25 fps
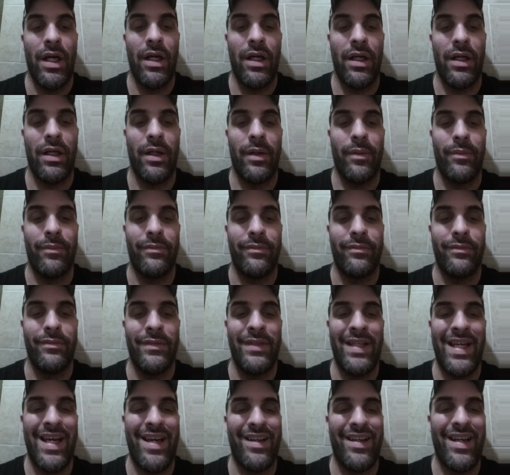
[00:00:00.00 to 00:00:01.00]
Um,
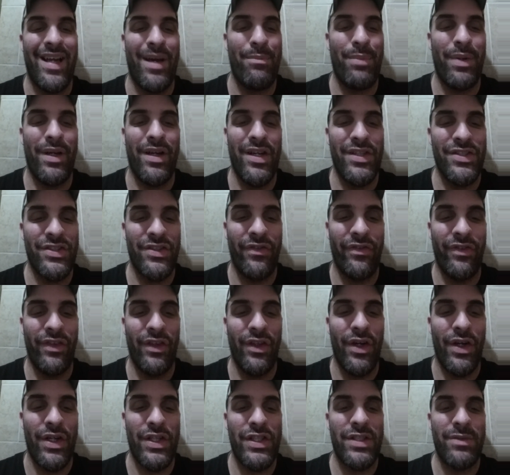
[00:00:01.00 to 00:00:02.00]
not not because of
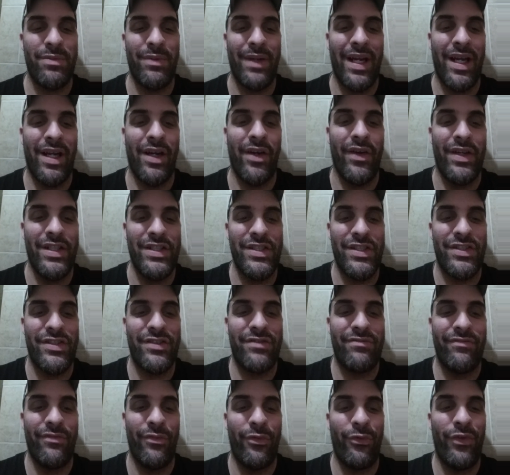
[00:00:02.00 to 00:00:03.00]
looks, but I don't know. It
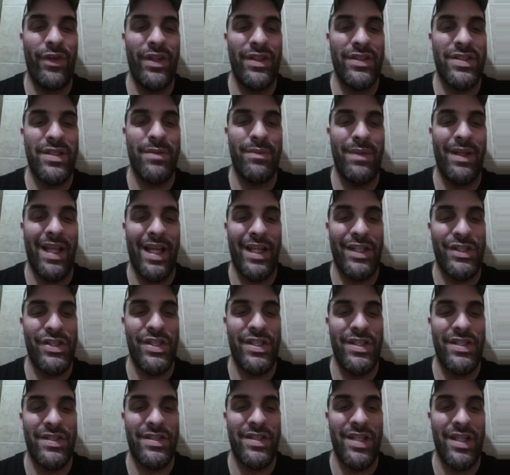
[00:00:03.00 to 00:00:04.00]
just feels to me like
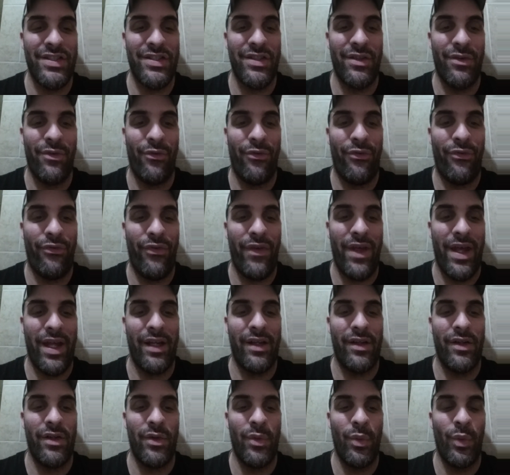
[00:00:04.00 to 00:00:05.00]
she just doesn't
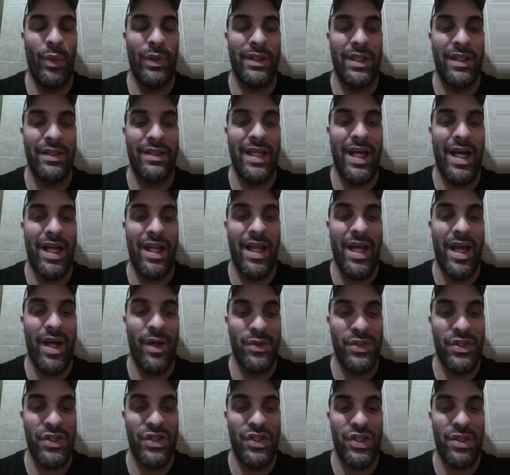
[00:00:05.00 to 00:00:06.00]
fit what the
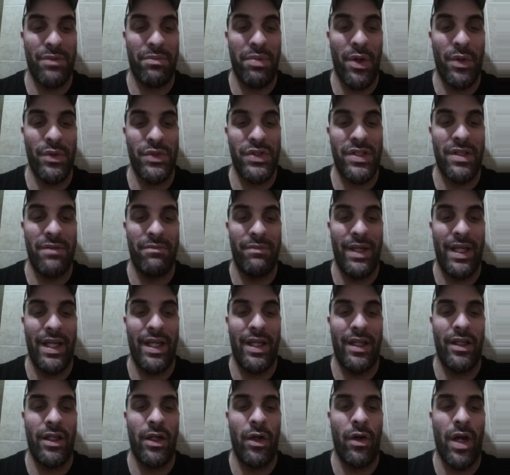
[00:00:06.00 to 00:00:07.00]
dollhouse is supposed to be.
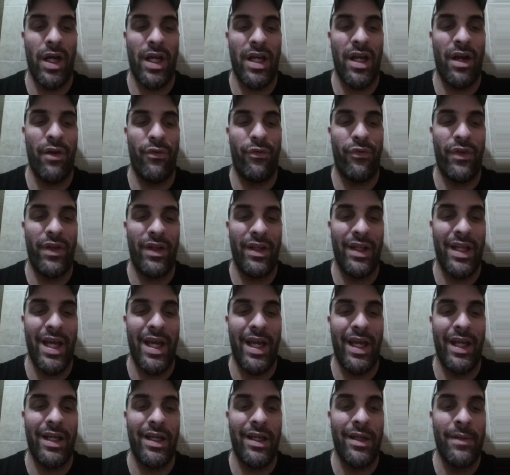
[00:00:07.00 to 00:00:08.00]
You know, I kind of feel
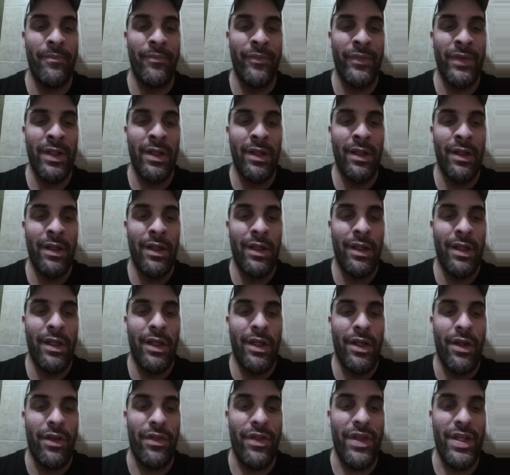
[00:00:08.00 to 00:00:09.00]
like
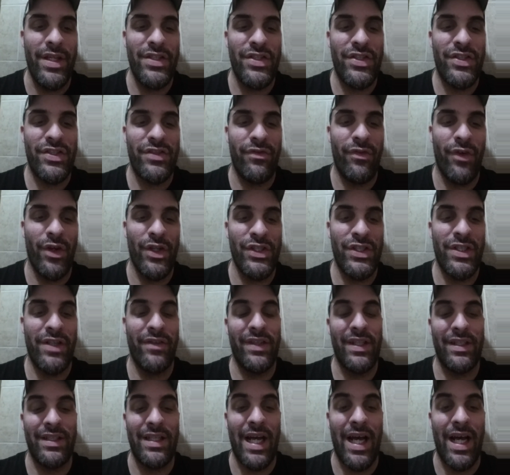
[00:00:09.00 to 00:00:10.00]
this version
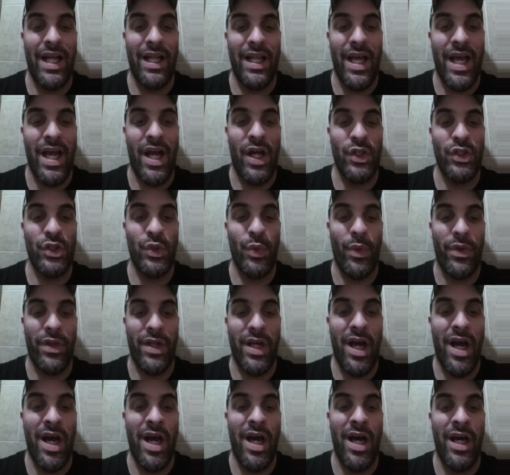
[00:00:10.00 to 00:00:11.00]
of the dollhouse
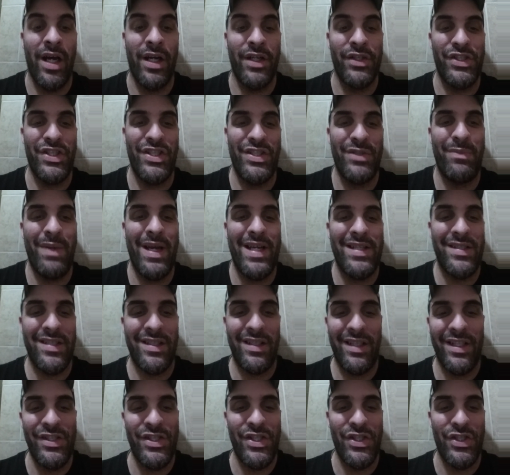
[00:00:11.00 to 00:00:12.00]
with Kong, she's
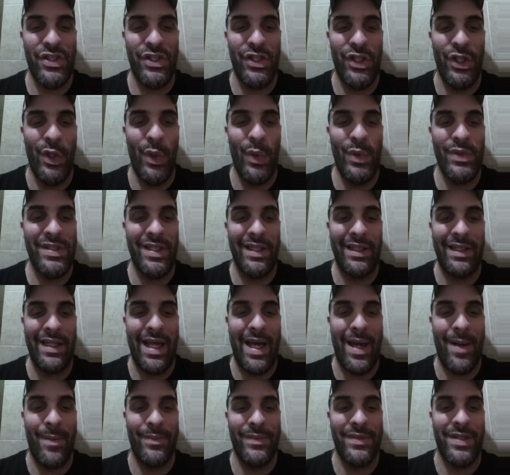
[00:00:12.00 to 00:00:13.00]
basically just using
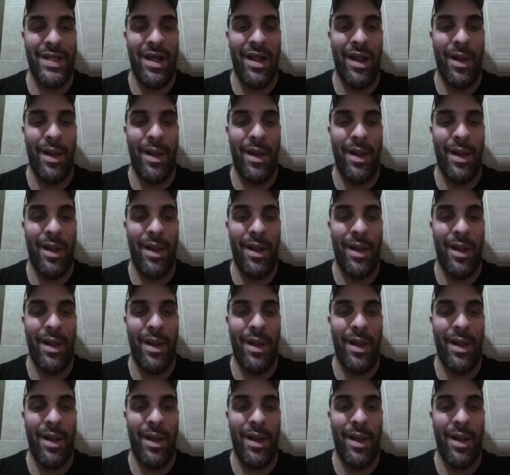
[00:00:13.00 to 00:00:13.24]
them to